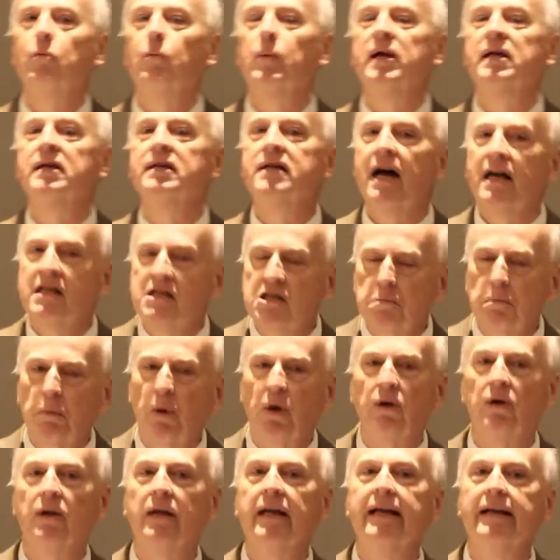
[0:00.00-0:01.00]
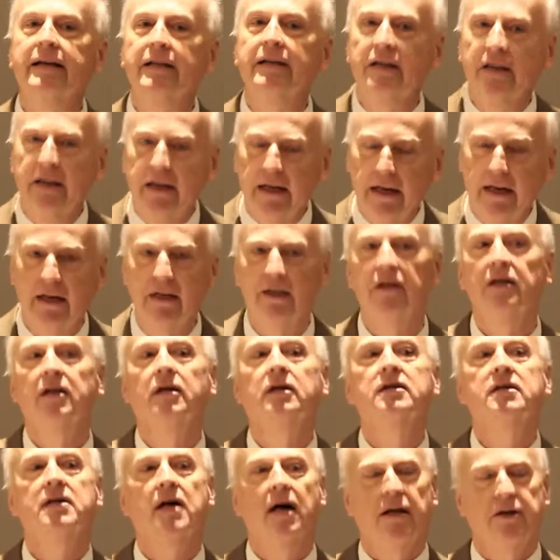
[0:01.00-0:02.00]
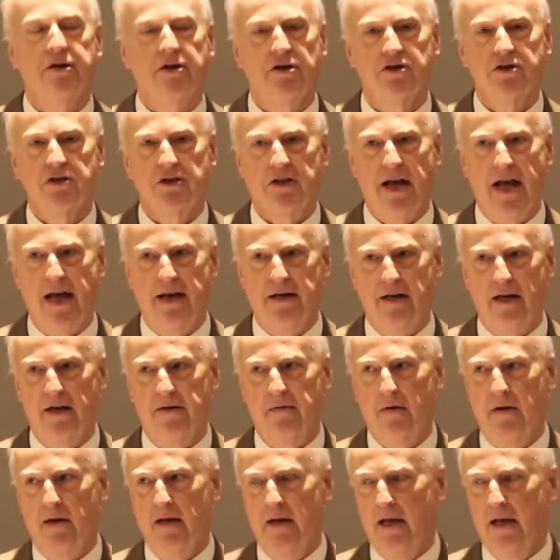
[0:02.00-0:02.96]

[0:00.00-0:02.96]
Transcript: that we desperately need to understand it.